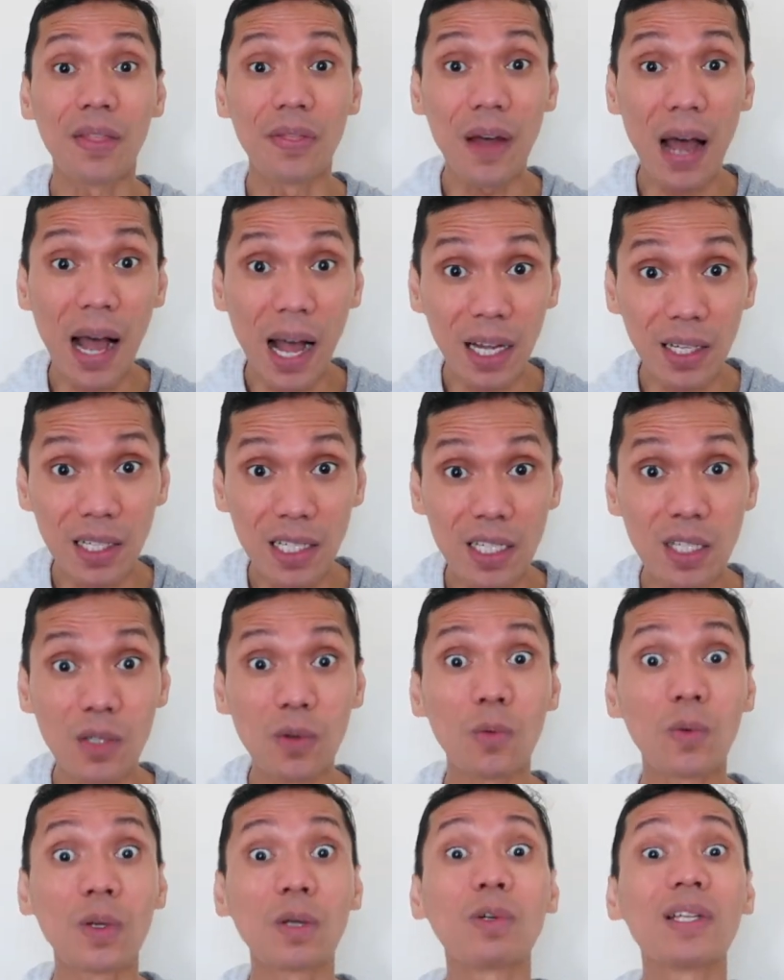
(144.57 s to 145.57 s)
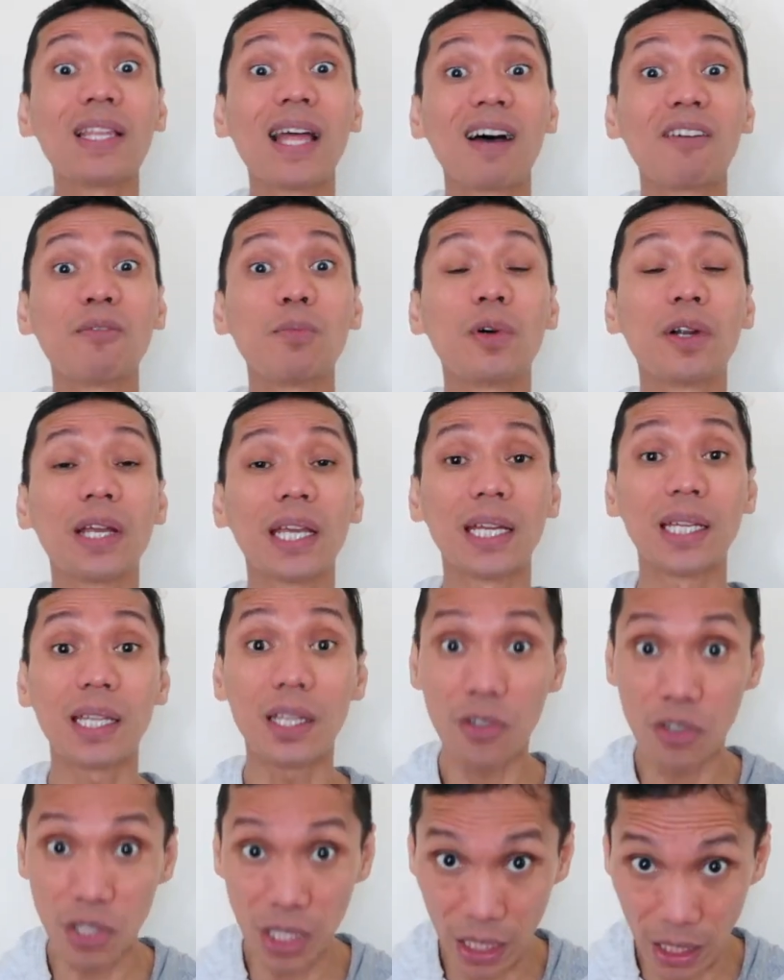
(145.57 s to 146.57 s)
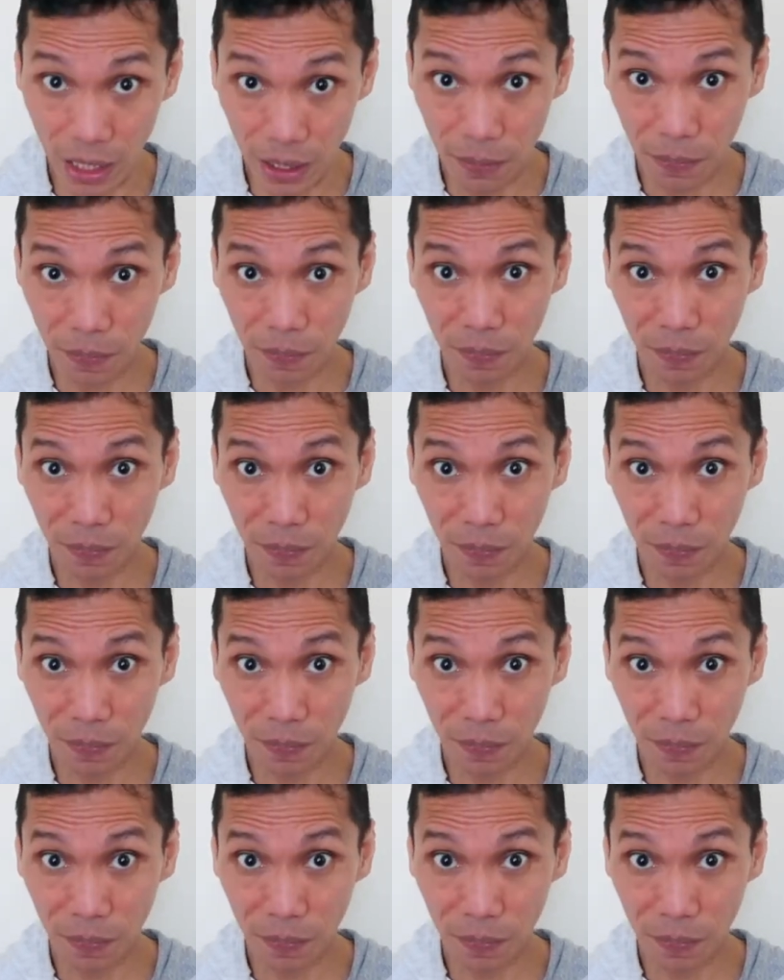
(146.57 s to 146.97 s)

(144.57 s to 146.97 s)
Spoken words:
Thus, we would have more energy